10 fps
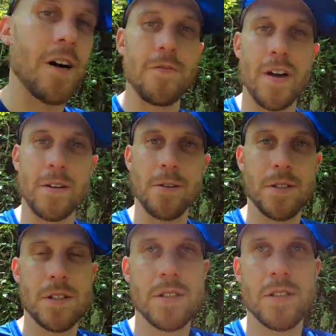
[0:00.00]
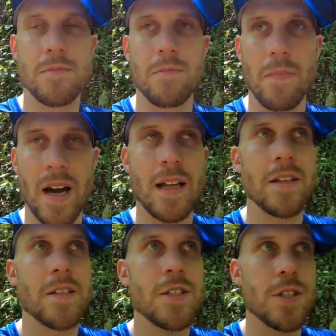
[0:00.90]
Final
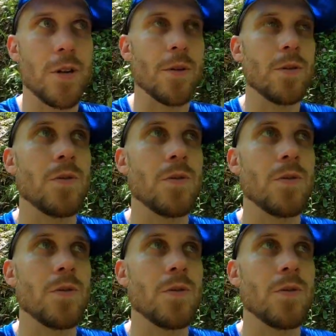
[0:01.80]
mileage total